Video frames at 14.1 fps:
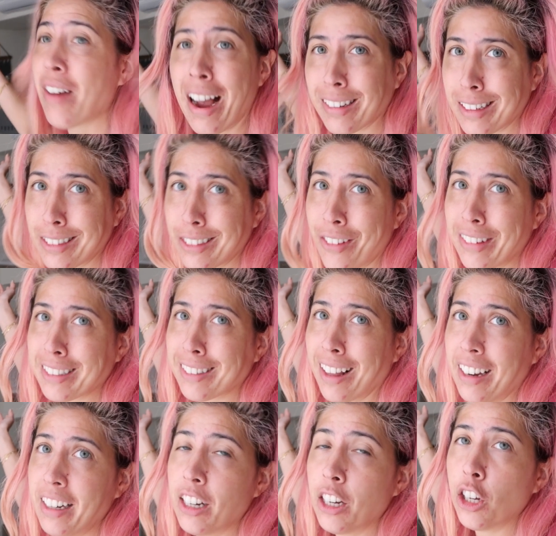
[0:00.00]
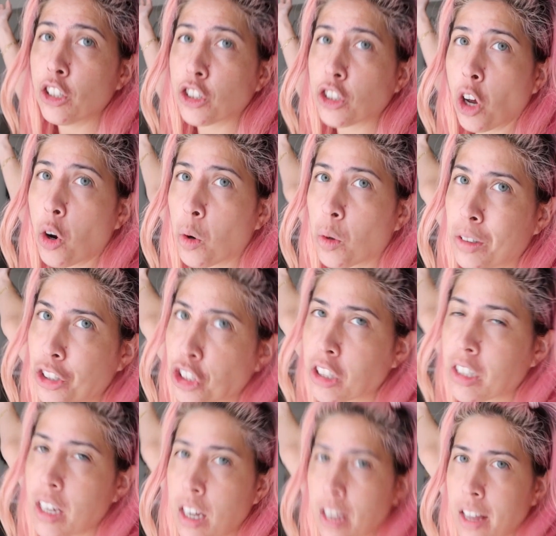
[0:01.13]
access to this light. So just,